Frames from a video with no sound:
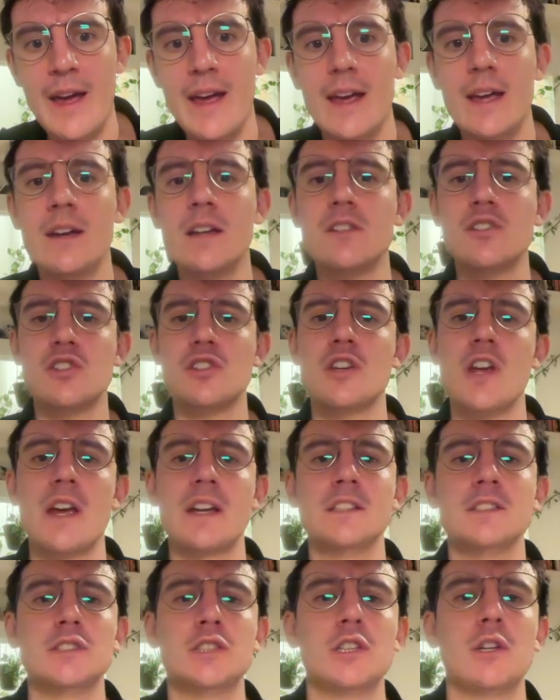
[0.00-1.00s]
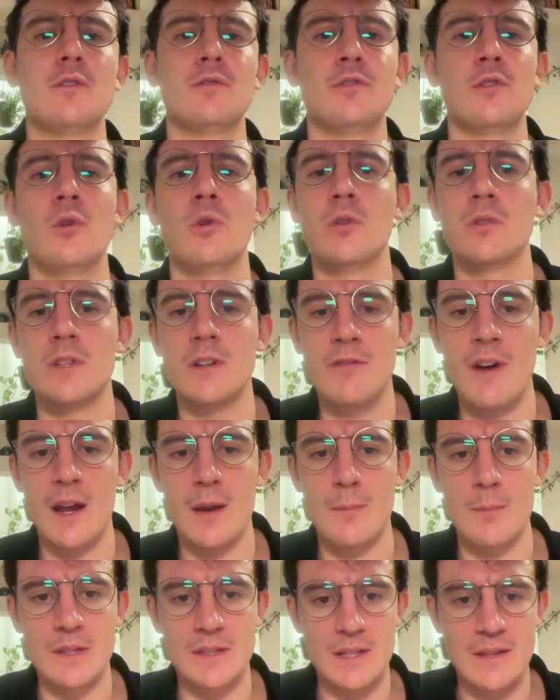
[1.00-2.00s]
in exchange for
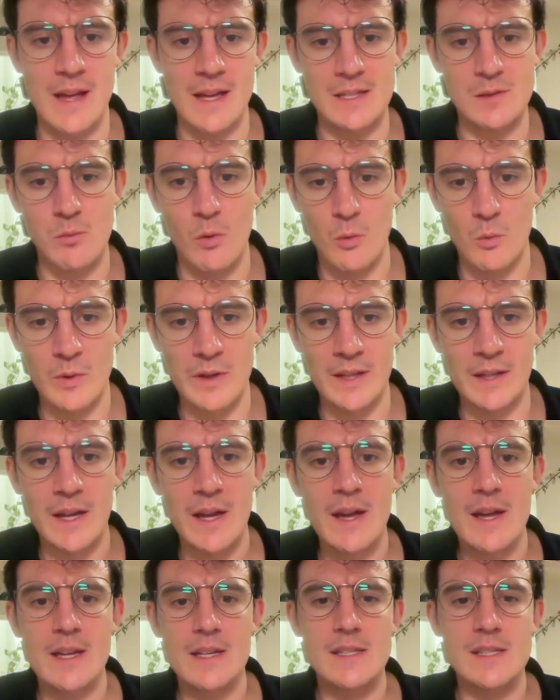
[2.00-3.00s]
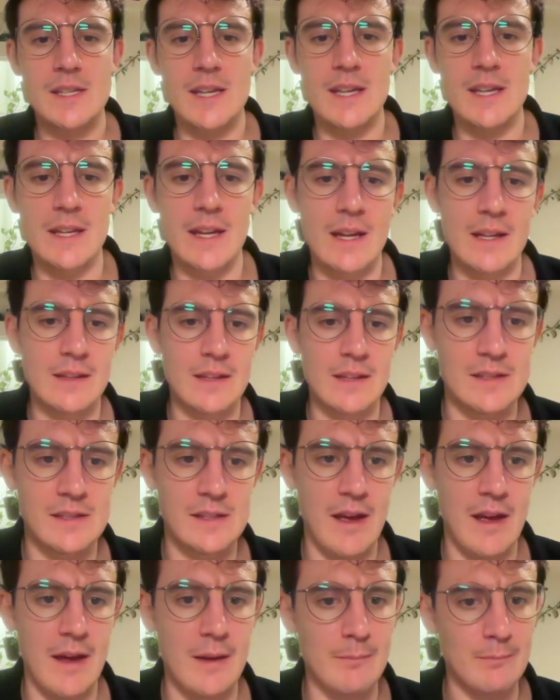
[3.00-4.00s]
development, and that's what we see in
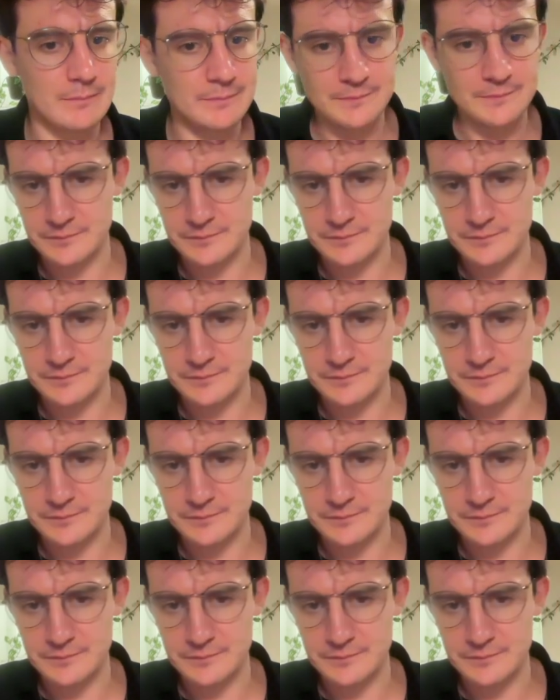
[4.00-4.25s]
game.